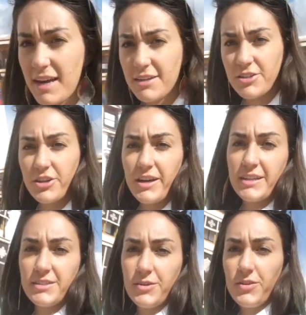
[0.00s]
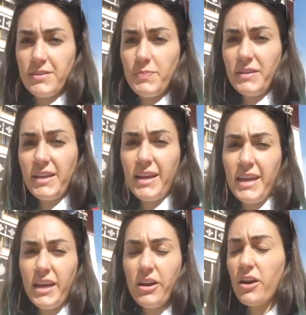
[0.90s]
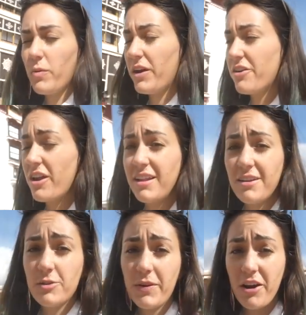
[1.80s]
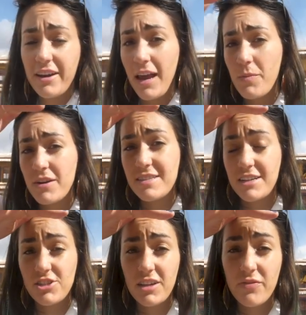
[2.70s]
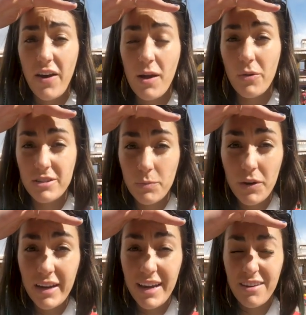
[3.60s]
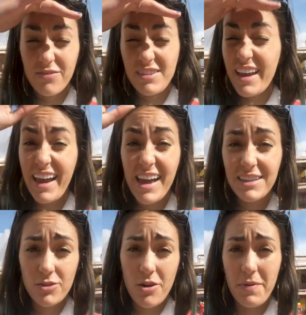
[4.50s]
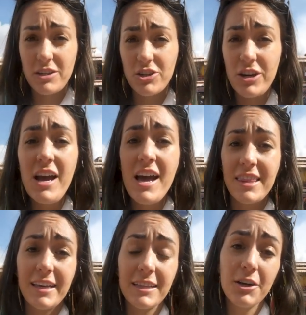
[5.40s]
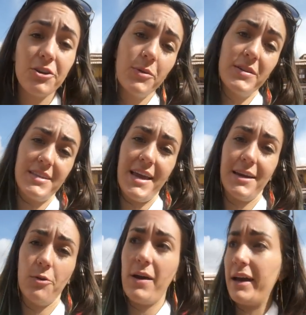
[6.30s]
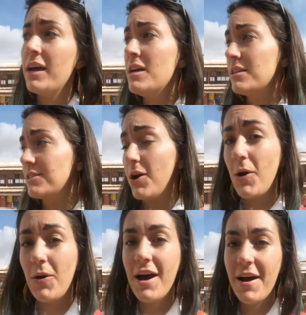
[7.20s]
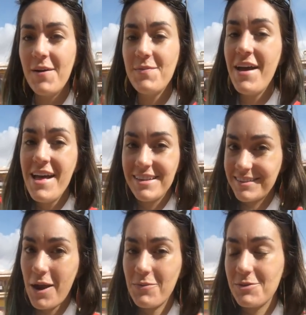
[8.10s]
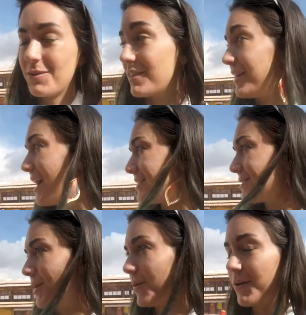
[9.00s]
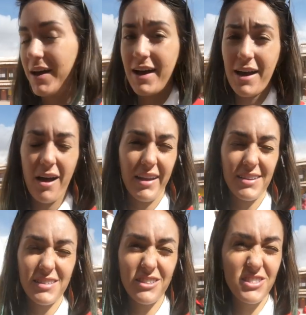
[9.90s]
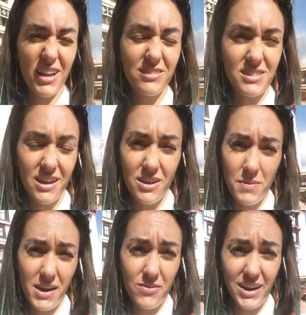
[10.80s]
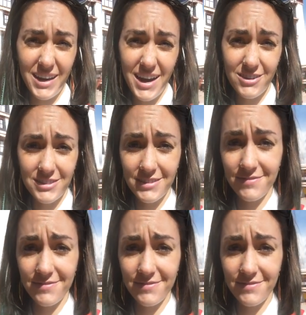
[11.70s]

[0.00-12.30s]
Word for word: to enter into this building here. We are not allowed to bring our cameras. Actually, if I were to bring it and take any sort of picture, they literally would take it away. So um, this camera's worth a lot, so uh, I guess I'll just have to tell you about it when I get out.